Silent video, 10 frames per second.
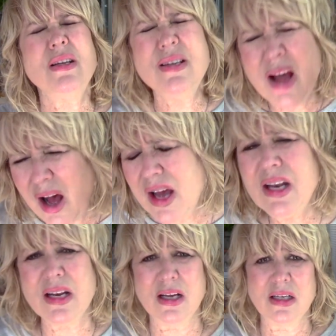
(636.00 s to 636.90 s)

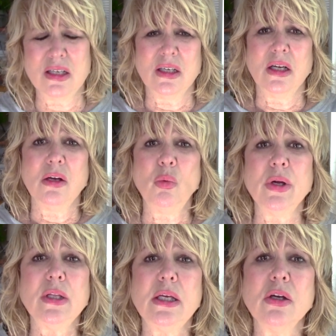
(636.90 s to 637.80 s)
None. We're
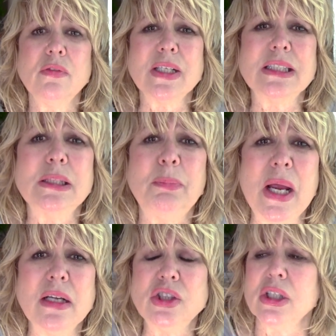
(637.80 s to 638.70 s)
in the year of
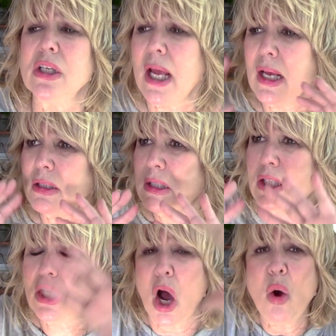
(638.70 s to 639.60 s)
expansion
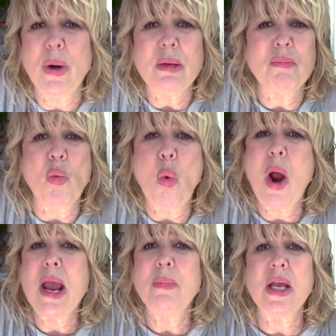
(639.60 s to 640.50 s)
and going
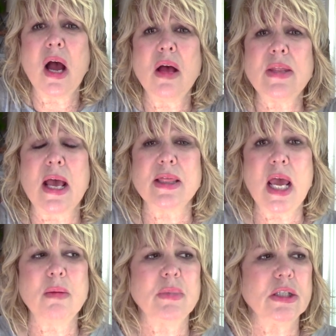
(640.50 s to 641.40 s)
way beyond that.
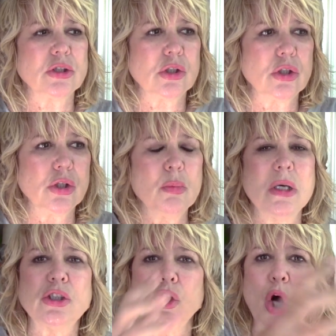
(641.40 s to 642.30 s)
That means you
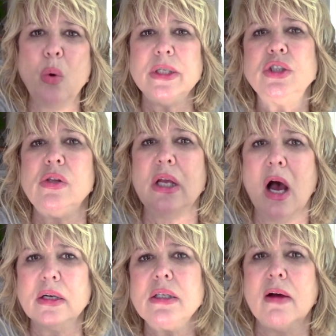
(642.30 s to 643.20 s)
must go into the
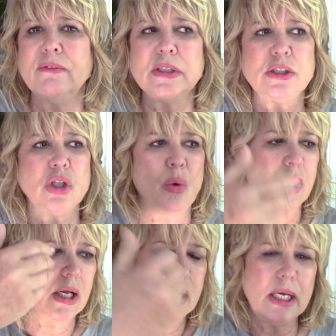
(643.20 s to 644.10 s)
uncomfort
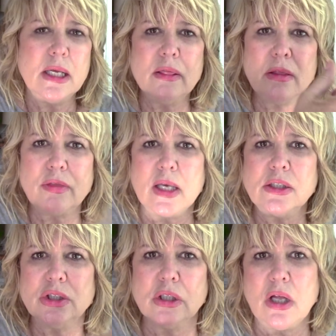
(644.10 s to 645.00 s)
zone in the
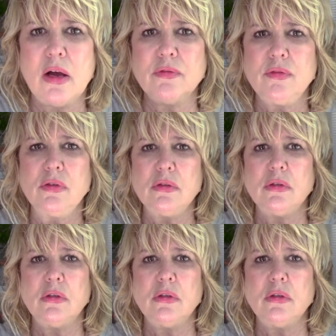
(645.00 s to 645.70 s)
things you love.